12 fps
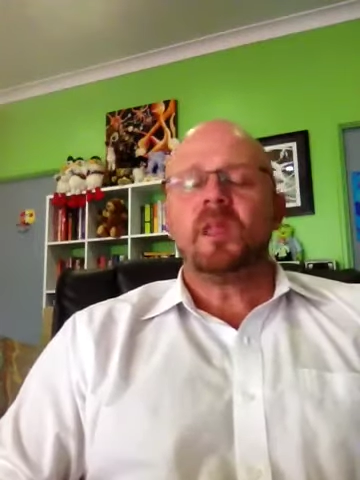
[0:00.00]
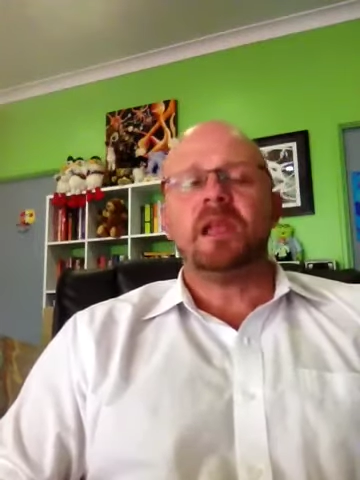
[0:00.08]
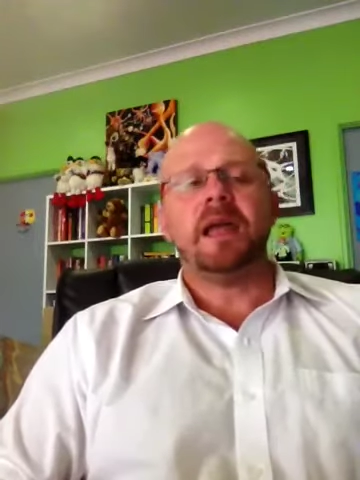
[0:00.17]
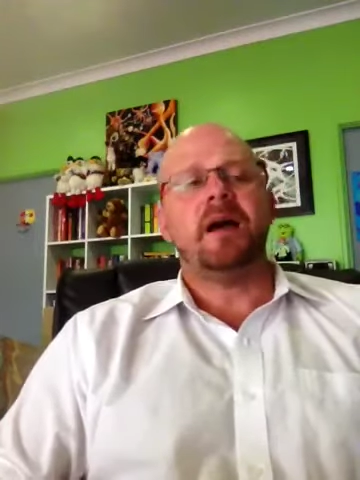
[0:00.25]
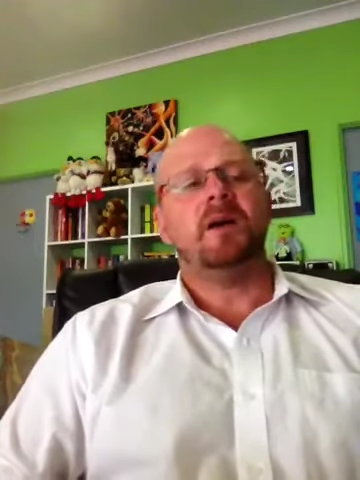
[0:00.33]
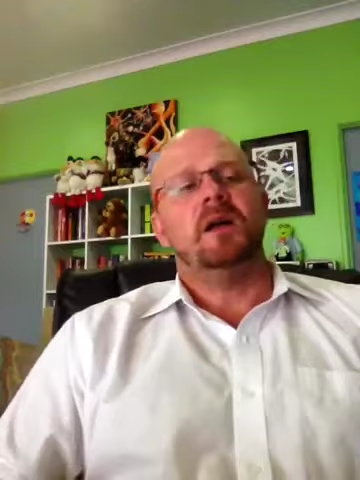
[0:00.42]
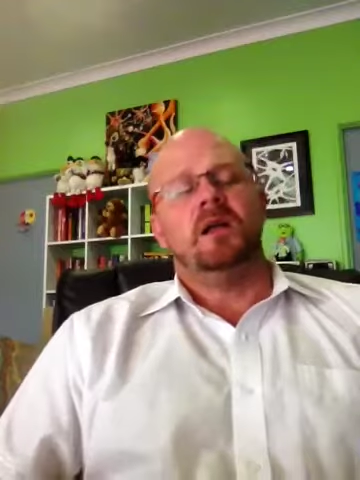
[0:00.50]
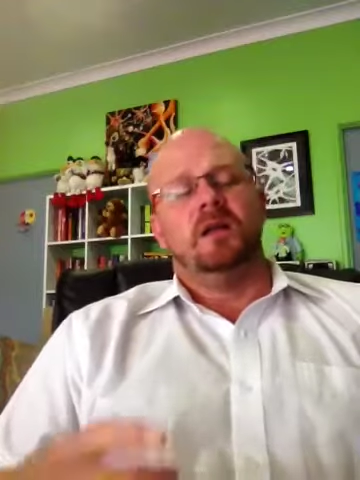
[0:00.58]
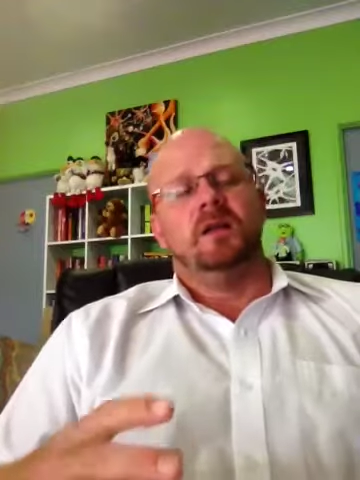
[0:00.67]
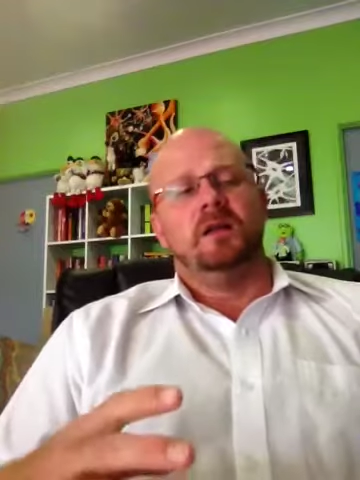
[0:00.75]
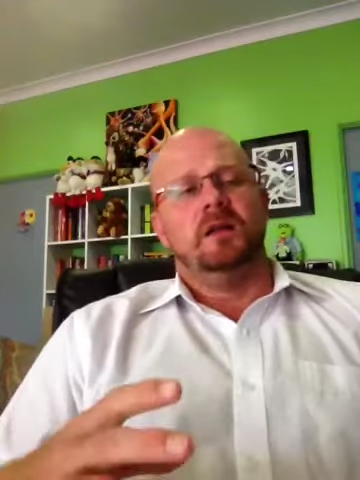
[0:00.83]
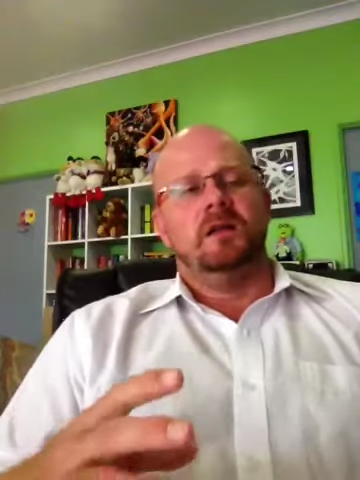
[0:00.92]
Now,
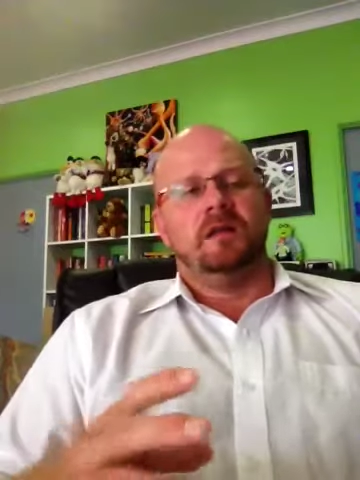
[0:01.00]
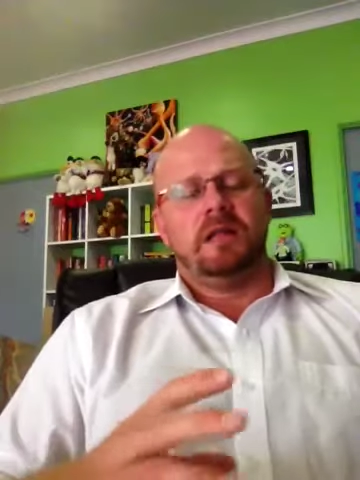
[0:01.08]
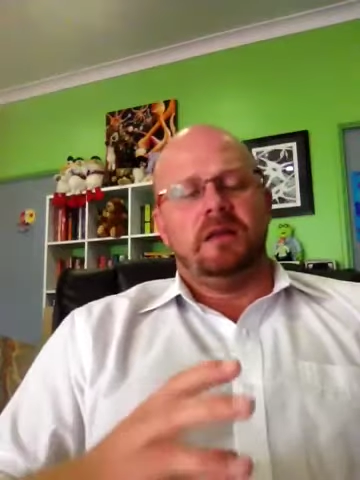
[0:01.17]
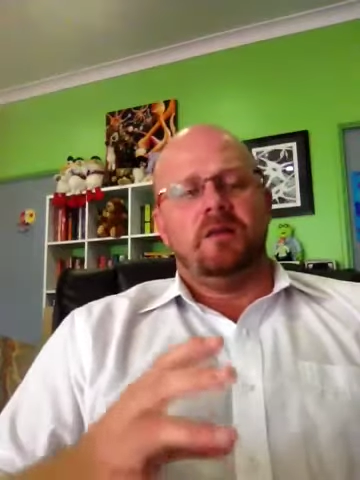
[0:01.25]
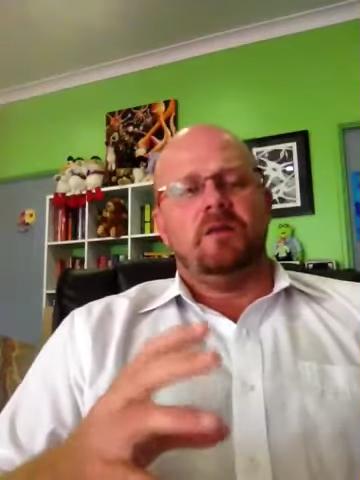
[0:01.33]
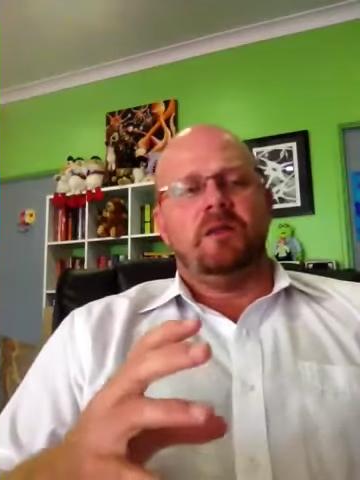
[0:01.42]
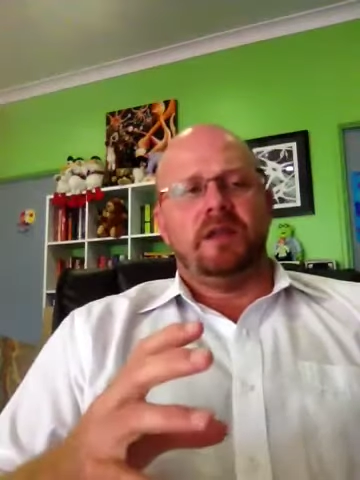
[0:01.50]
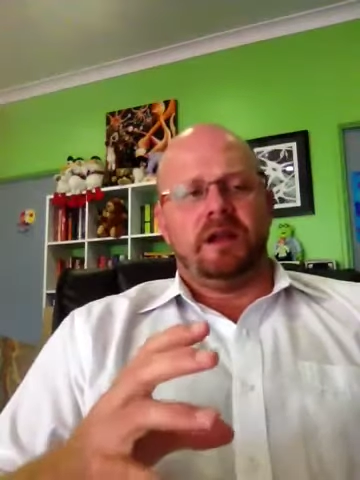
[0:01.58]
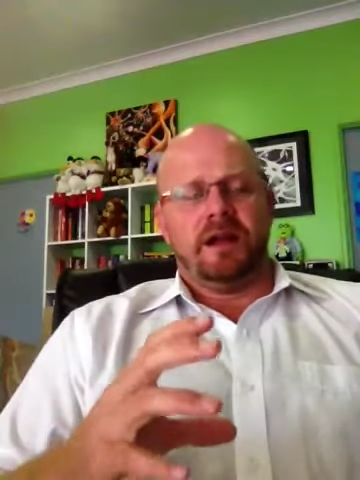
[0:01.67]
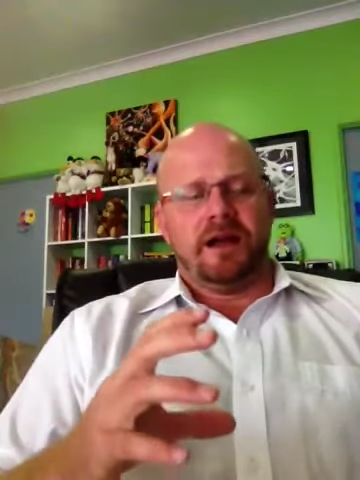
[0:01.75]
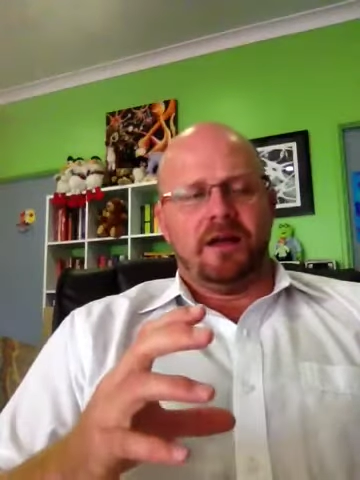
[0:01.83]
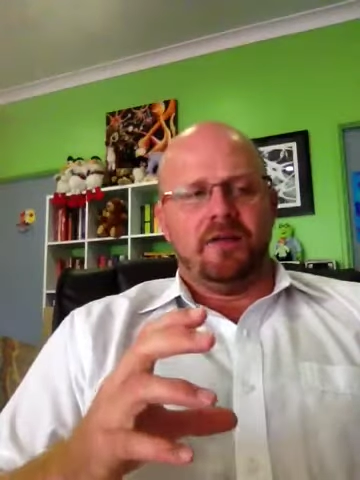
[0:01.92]
there
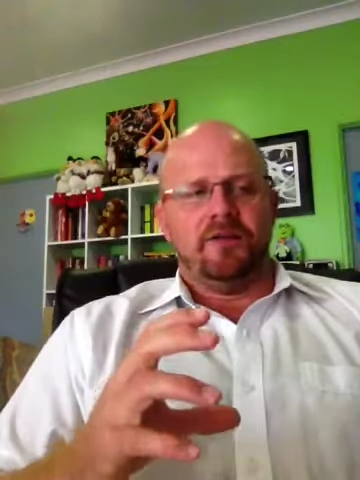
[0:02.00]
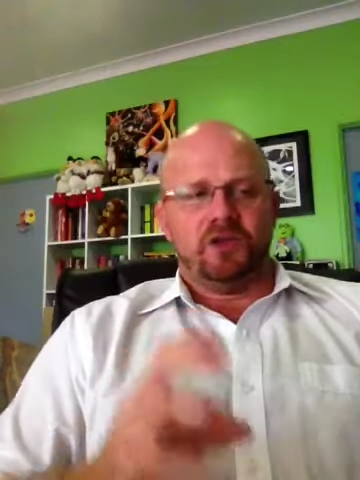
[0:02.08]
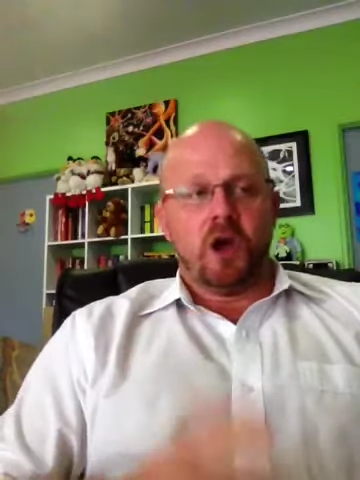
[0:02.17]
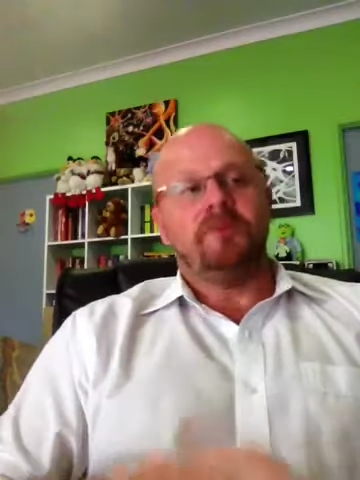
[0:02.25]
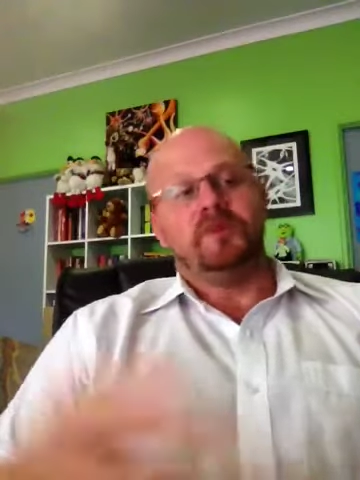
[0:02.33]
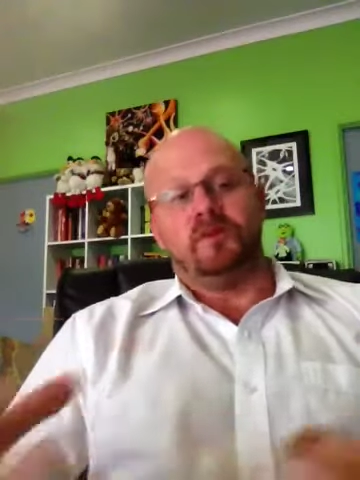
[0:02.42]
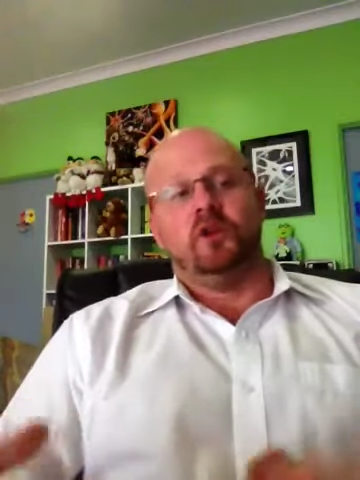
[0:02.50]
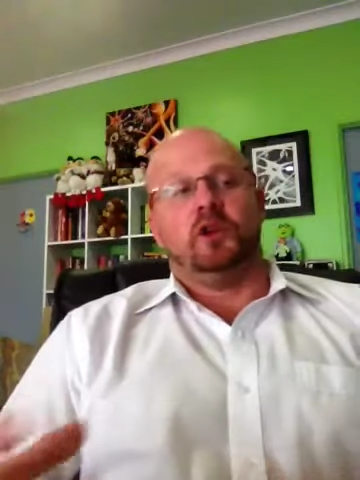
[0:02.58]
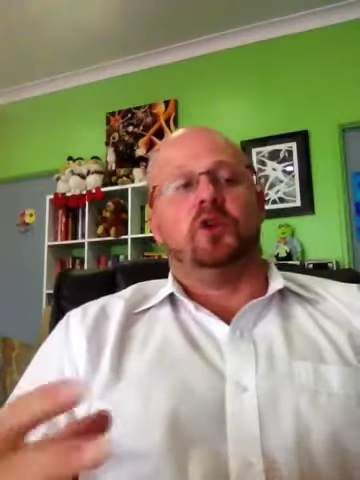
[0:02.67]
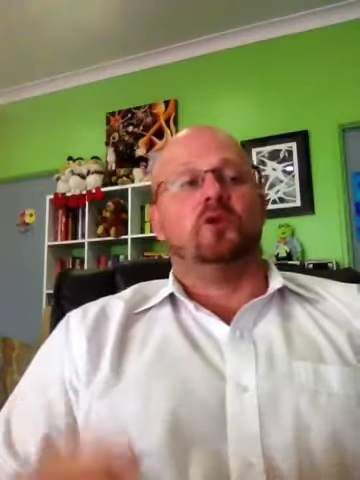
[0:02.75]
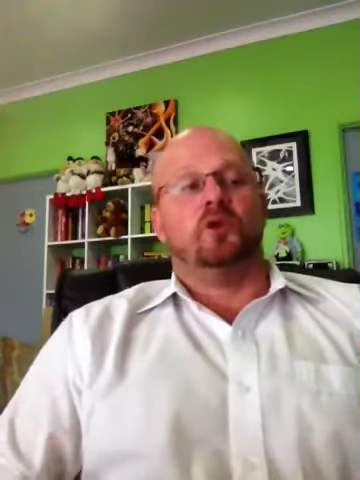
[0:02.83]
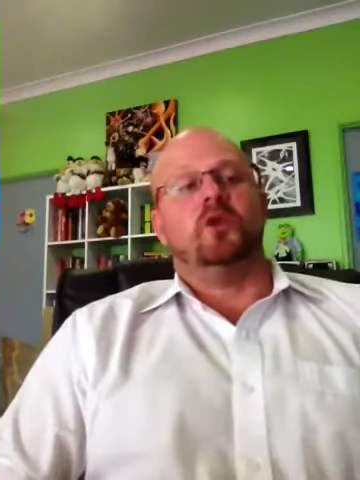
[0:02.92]
are types of
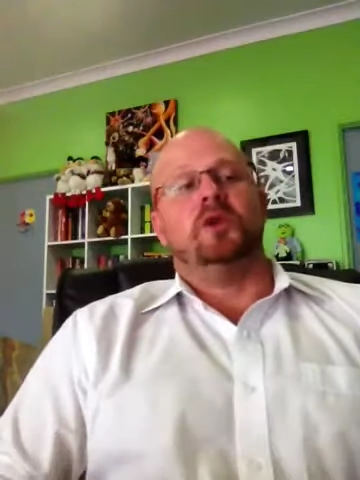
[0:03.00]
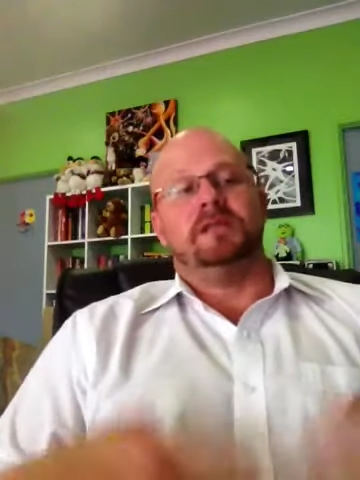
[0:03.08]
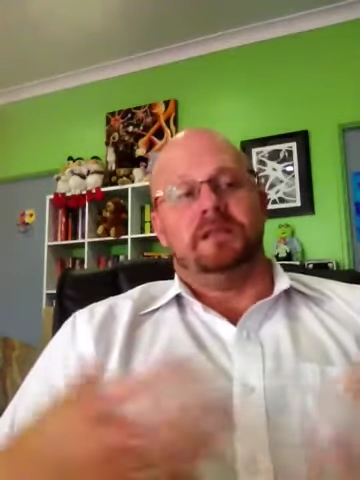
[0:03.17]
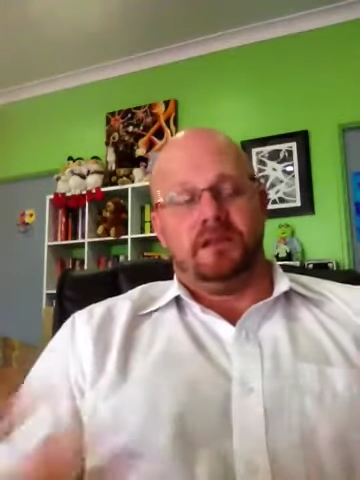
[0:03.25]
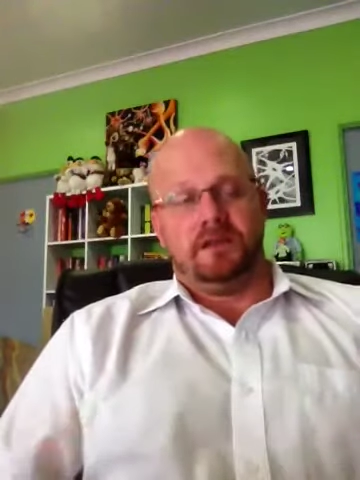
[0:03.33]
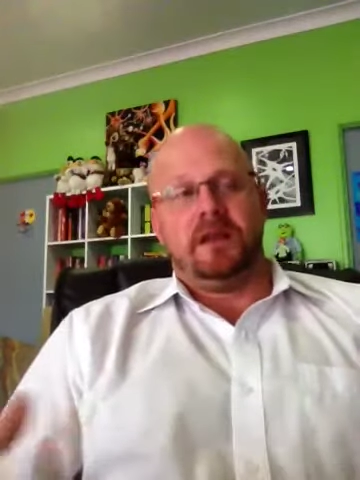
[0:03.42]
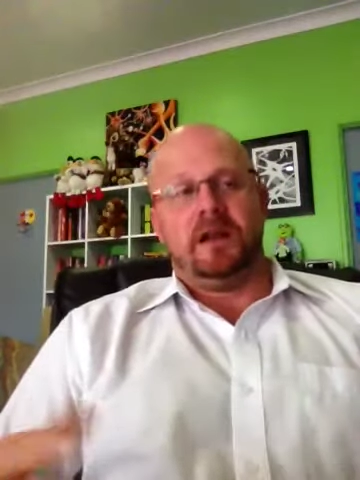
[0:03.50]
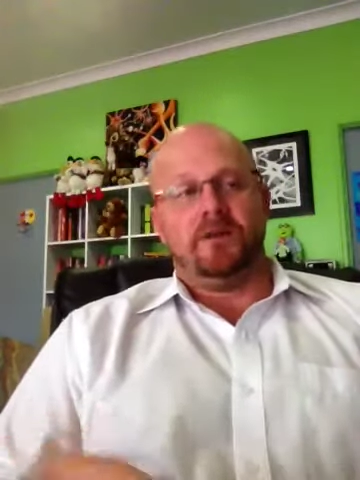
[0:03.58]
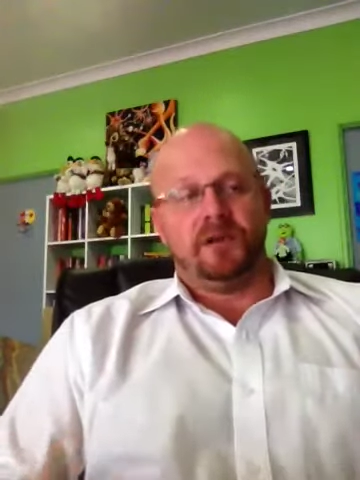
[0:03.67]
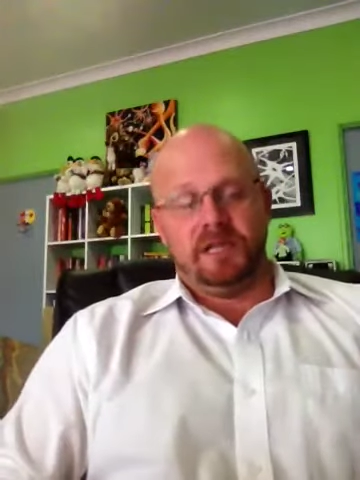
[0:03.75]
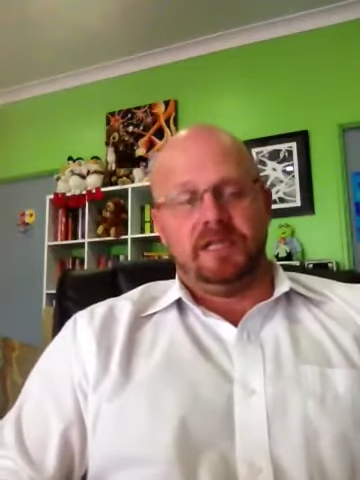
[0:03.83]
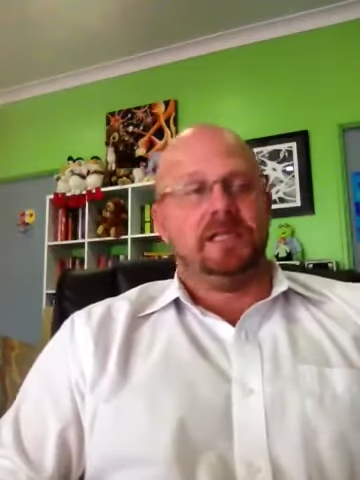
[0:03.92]
glucocorticoids that are
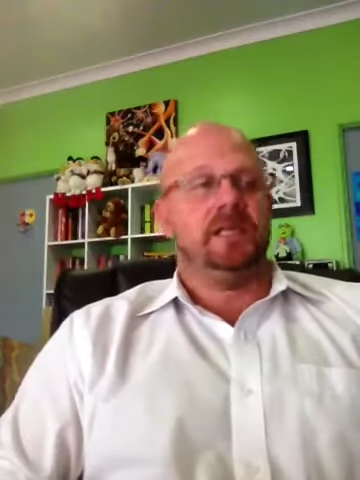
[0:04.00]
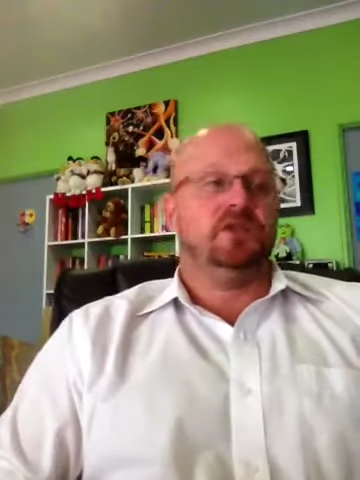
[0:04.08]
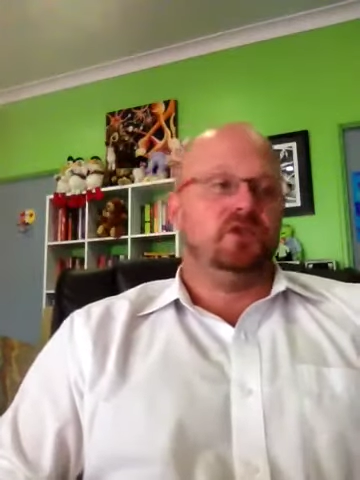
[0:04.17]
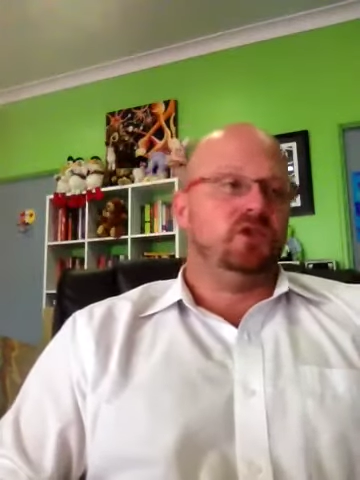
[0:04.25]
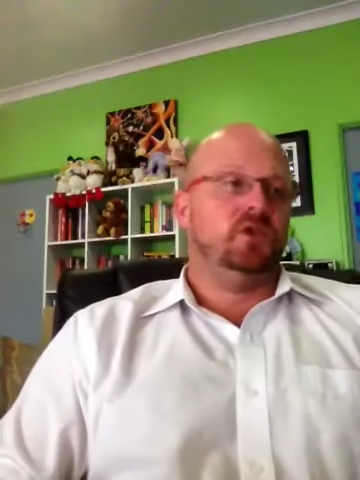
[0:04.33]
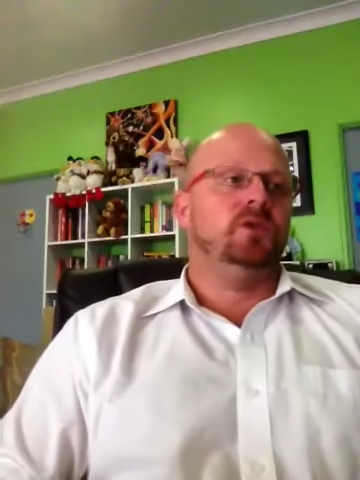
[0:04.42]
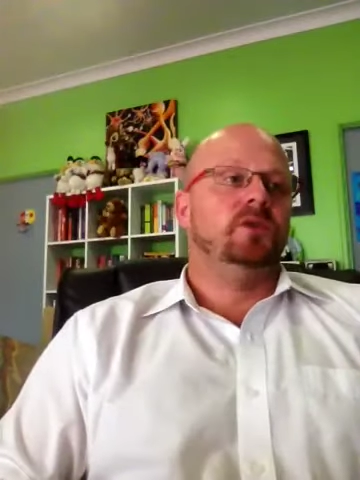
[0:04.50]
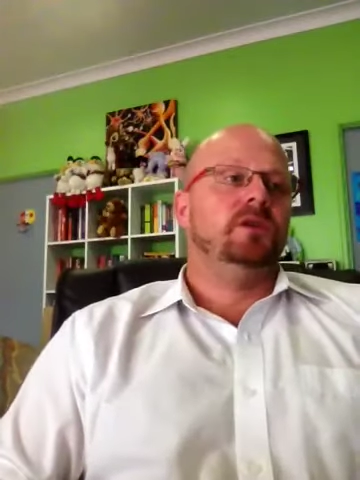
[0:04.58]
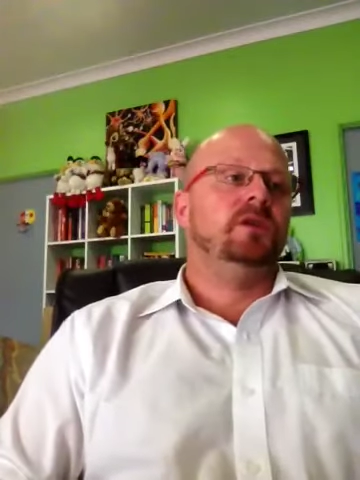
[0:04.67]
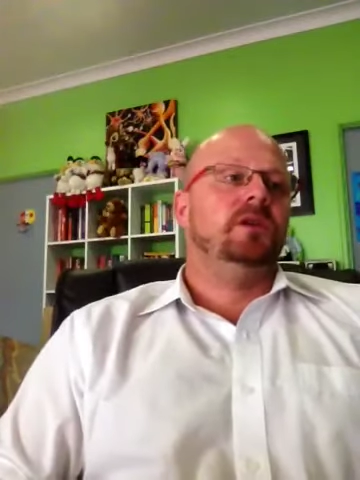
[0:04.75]
released into